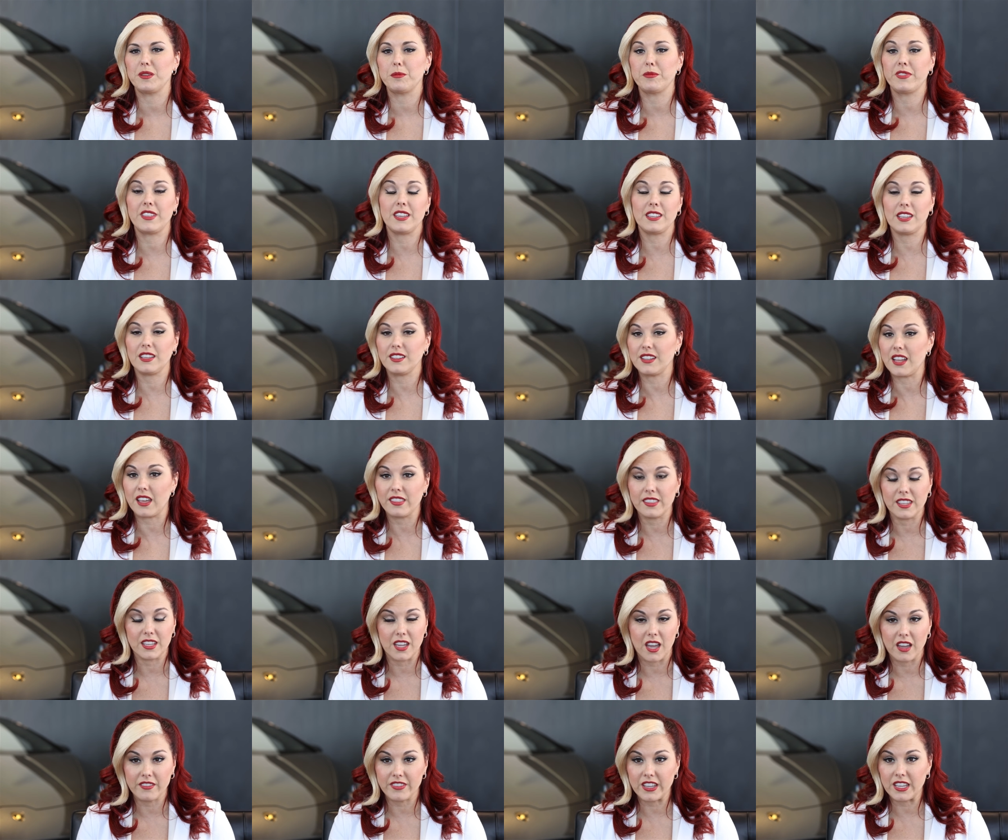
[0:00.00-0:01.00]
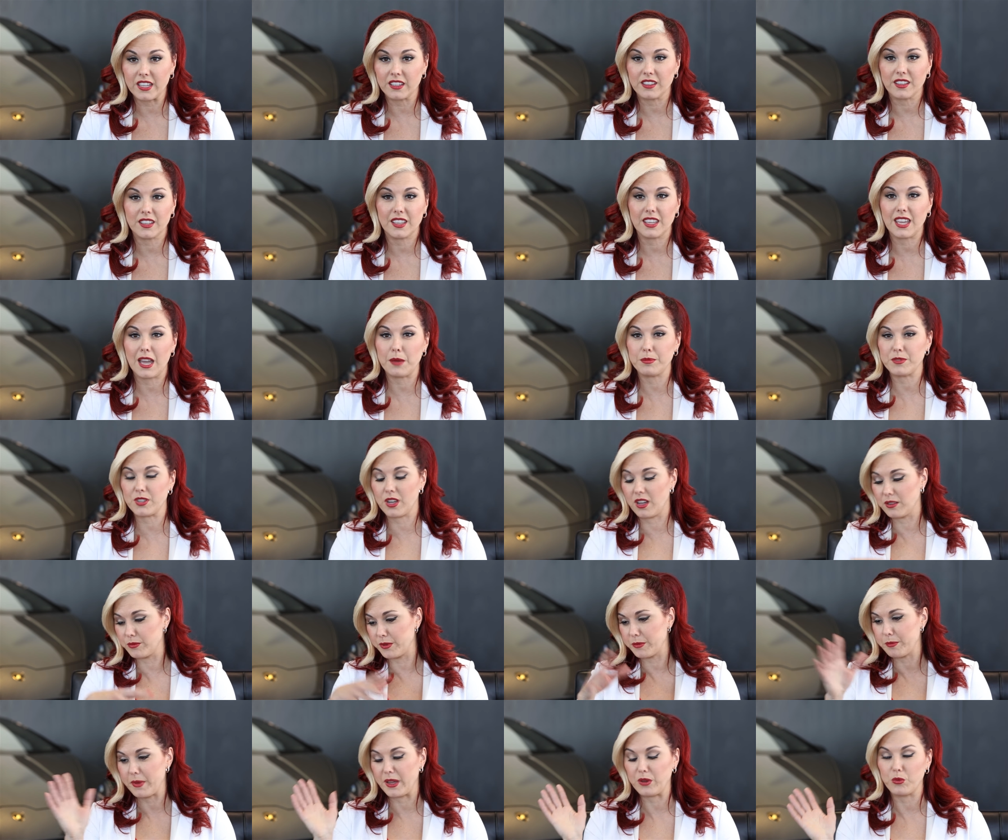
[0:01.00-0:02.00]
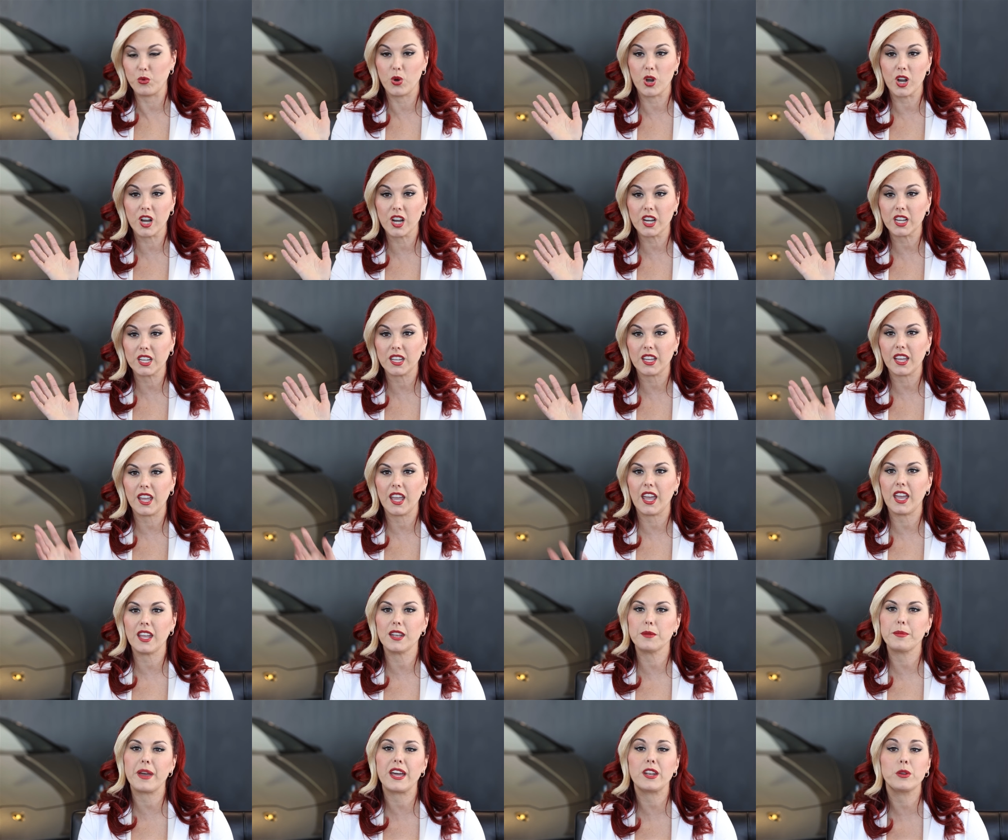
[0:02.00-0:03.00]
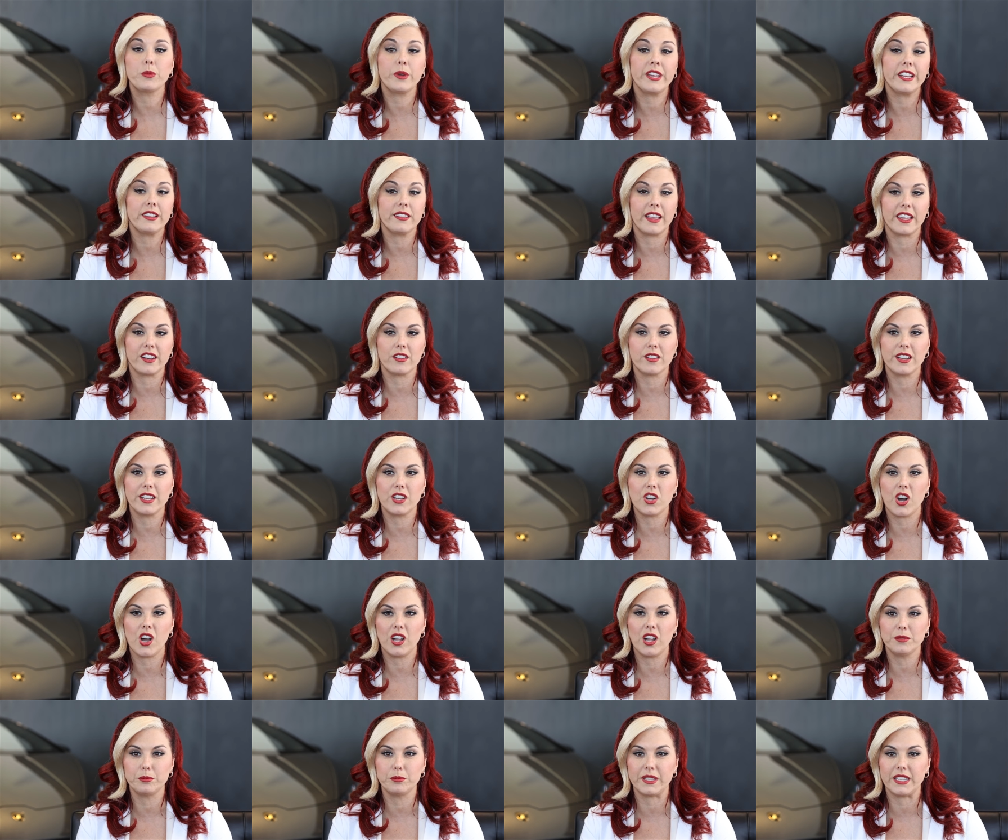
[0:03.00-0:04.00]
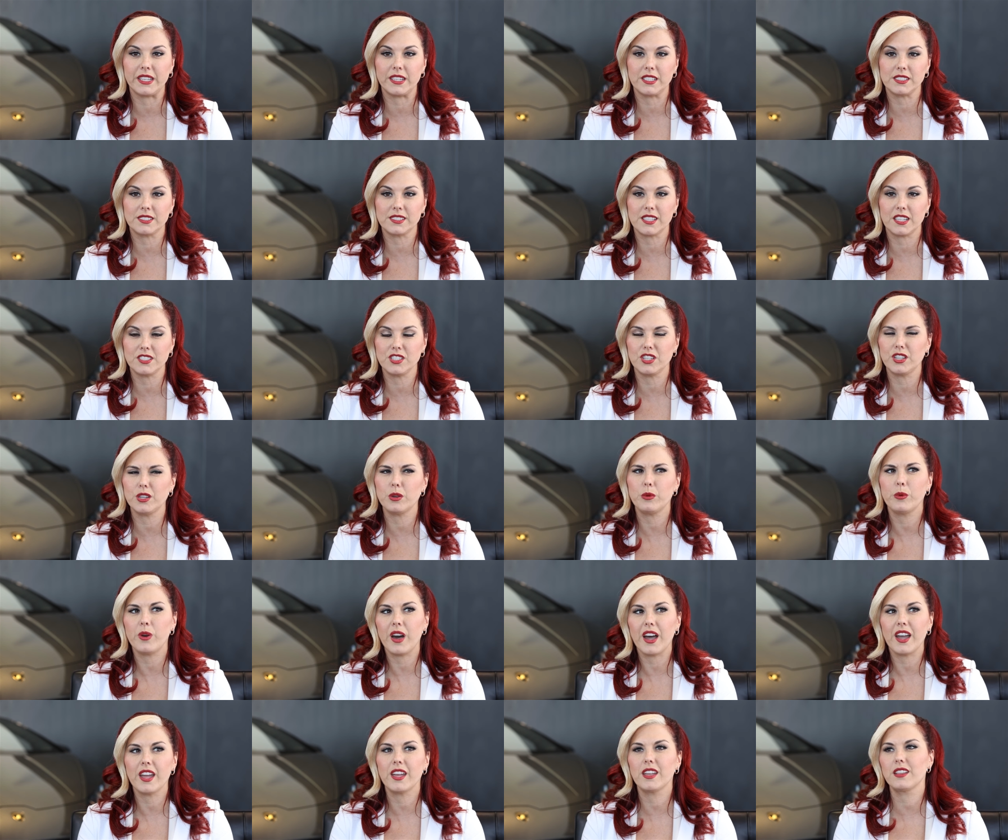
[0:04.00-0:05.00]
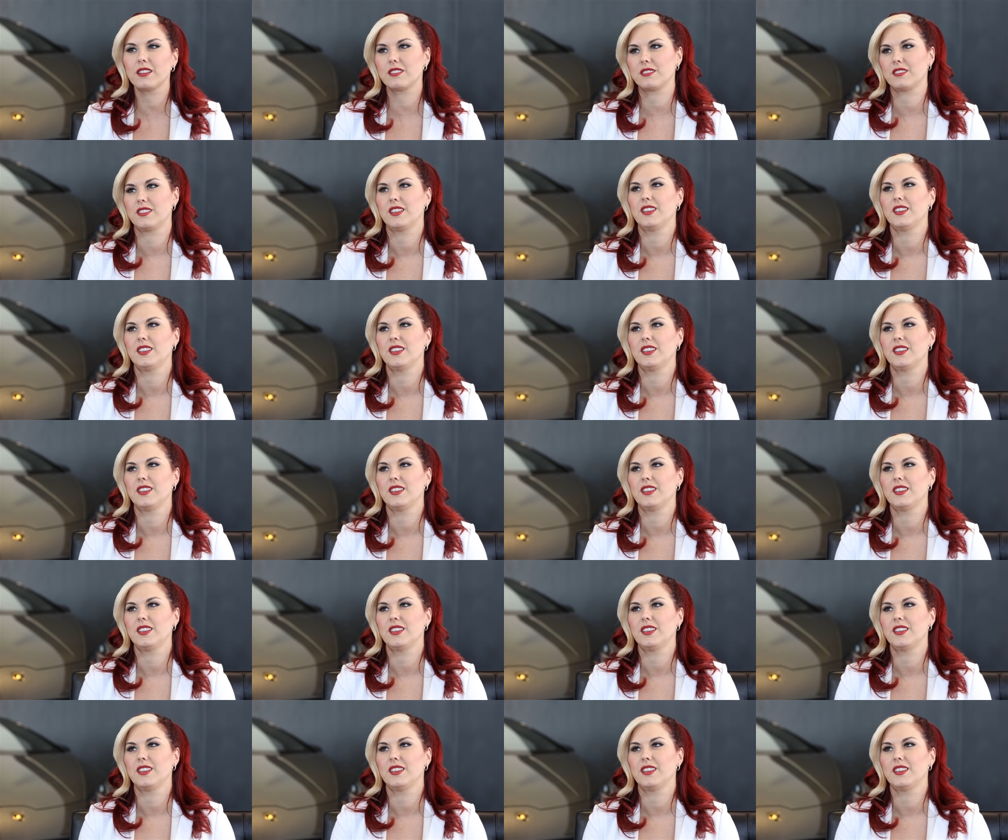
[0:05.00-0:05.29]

him, thinking nothing of it, kept on with my work. And about a week later, he called me and he said, You know what?